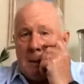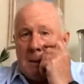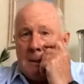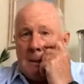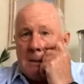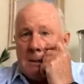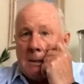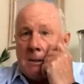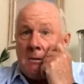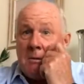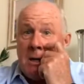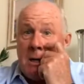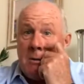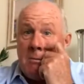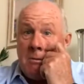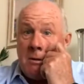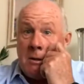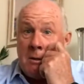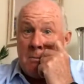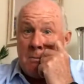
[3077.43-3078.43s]
I
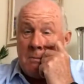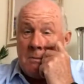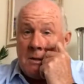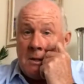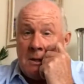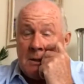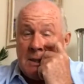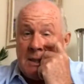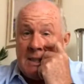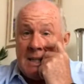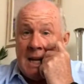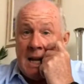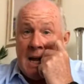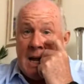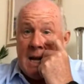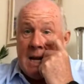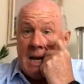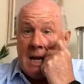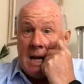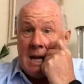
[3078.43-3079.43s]
disagreed with him on the
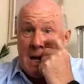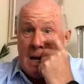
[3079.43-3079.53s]
day.